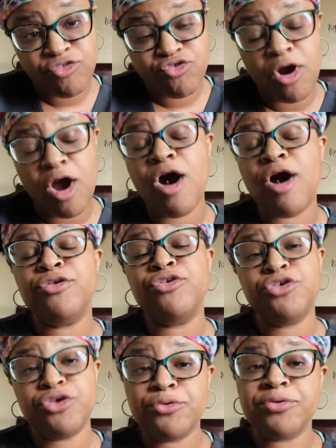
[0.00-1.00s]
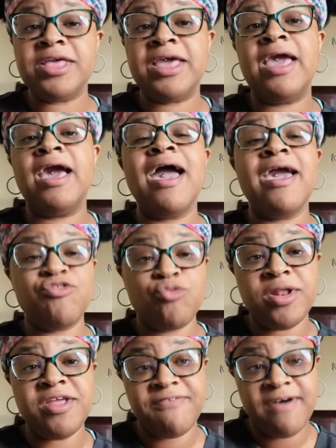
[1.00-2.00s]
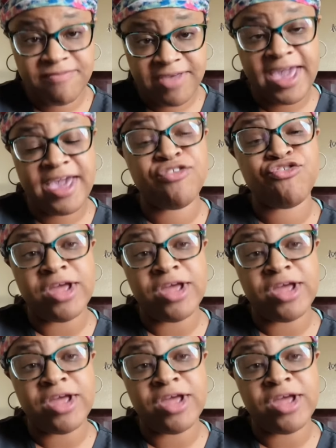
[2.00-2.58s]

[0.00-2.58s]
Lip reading: draw using a 25 gauge